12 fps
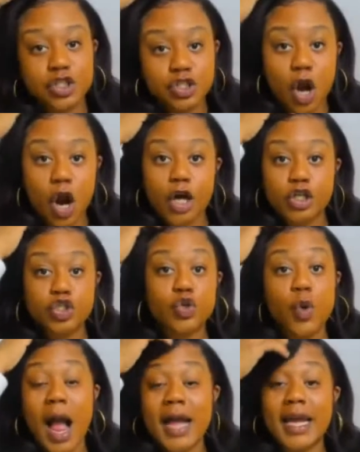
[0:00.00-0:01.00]
and start
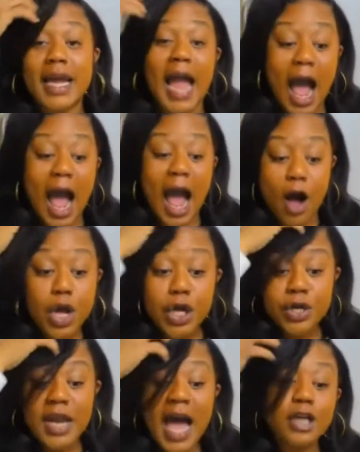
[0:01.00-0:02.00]
trying out,
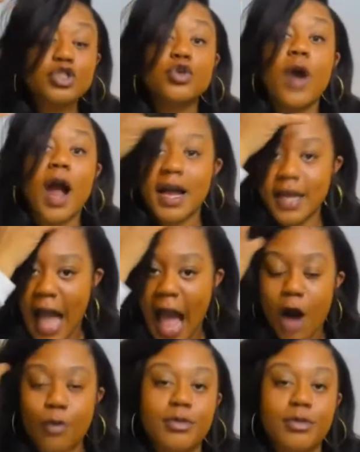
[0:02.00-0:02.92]
not trying out,